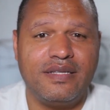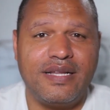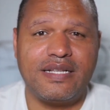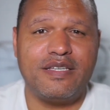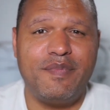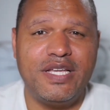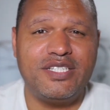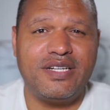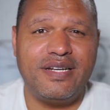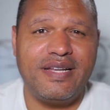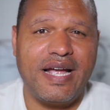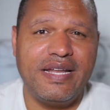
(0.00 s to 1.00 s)
not to
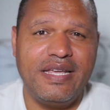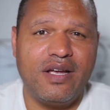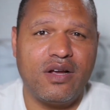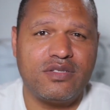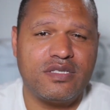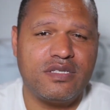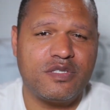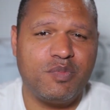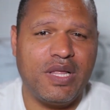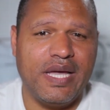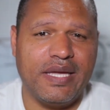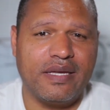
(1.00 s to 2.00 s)
mention a 90 Hz
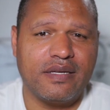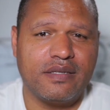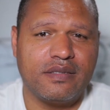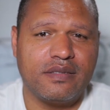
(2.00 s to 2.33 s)
display.